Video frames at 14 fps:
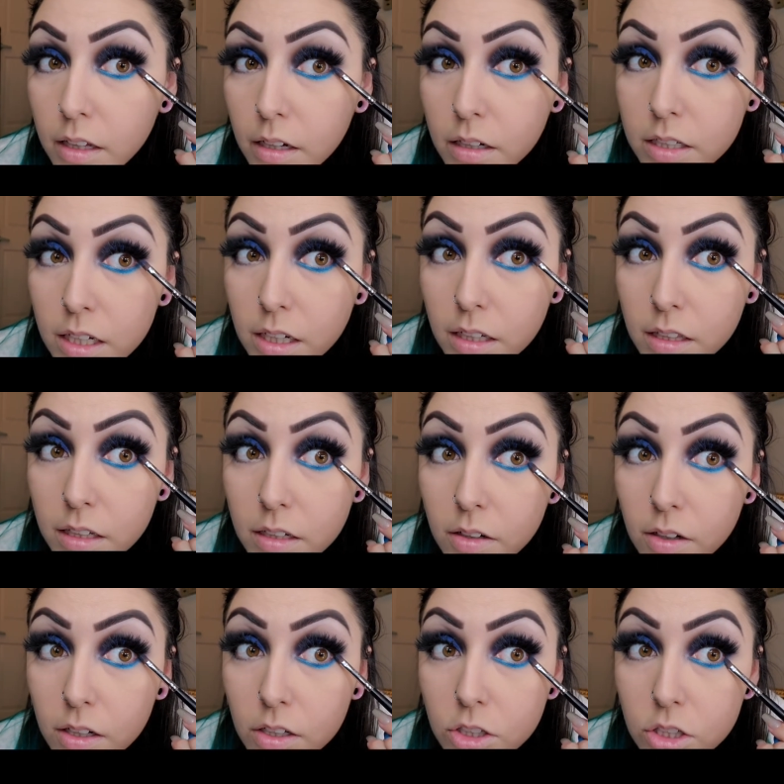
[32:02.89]
then take the
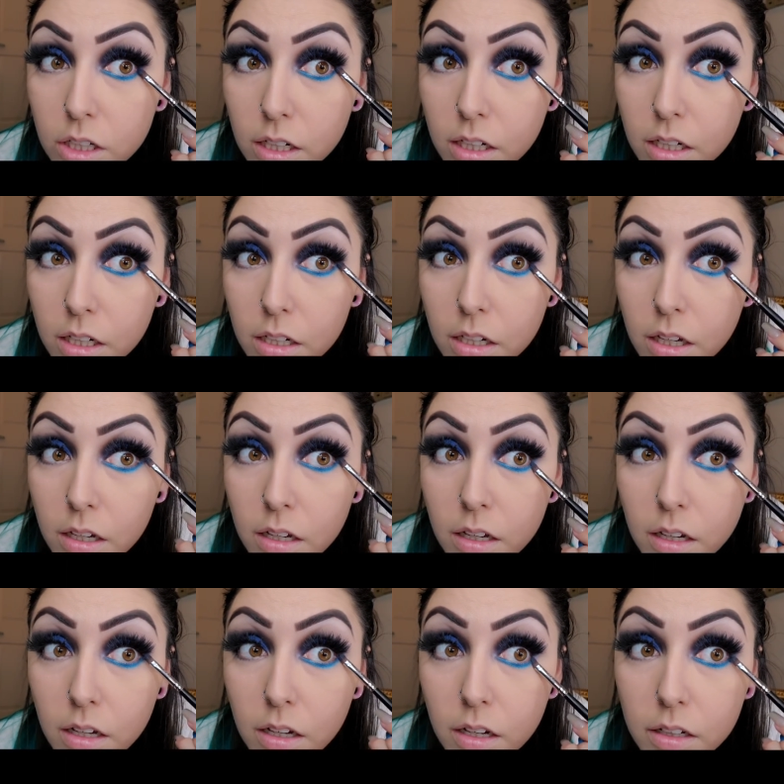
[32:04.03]
dark shade
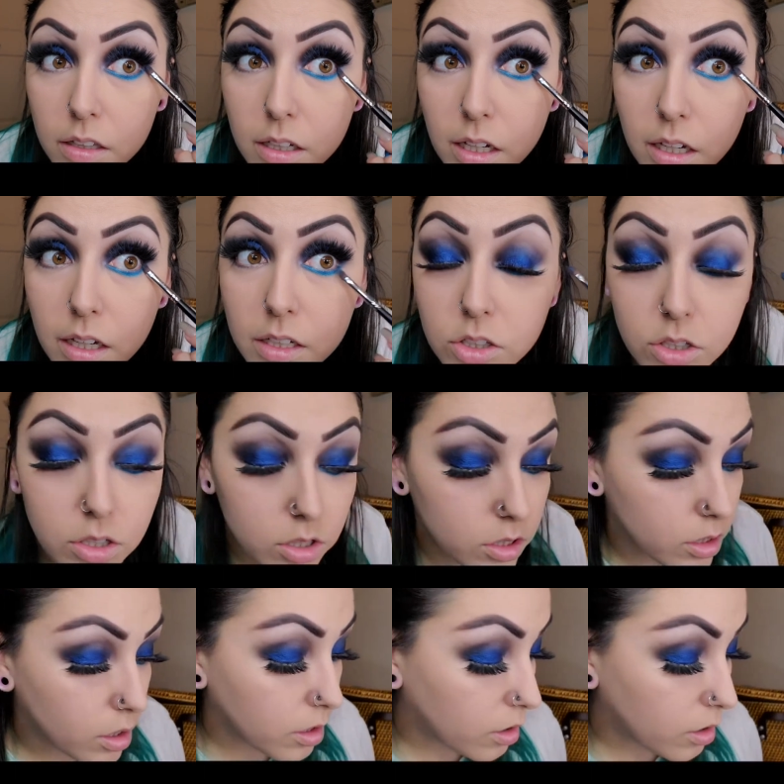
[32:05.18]
on the edges.